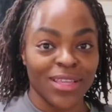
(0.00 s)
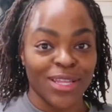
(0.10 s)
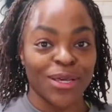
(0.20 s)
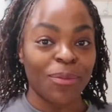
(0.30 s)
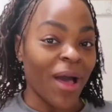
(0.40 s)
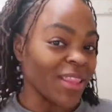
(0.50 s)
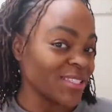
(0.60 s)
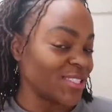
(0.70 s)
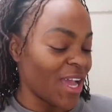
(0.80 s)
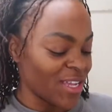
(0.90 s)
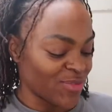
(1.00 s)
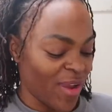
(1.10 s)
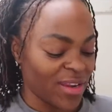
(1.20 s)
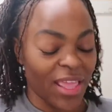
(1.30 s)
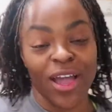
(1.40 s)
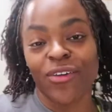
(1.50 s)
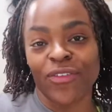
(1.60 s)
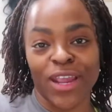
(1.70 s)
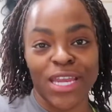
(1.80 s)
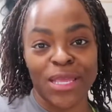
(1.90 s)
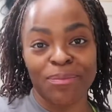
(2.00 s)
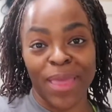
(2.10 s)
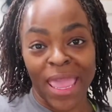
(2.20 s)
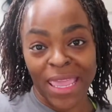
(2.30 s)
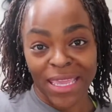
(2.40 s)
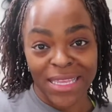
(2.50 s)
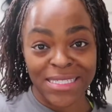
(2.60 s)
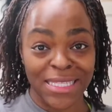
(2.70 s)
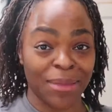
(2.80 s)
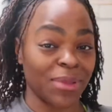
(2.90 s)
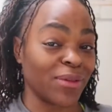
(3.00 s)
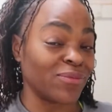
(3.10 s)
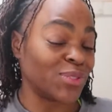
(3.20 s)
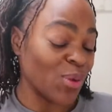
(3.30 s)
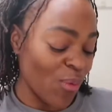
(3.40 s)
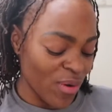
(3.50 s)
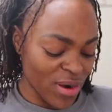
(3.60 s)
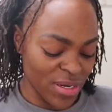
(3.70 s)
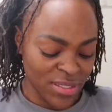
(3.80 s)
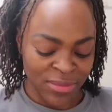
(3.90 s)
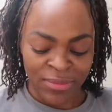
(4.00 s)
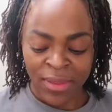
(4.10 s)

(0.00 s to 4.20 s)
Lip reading: and apologize right now for any banging, slamming of doors,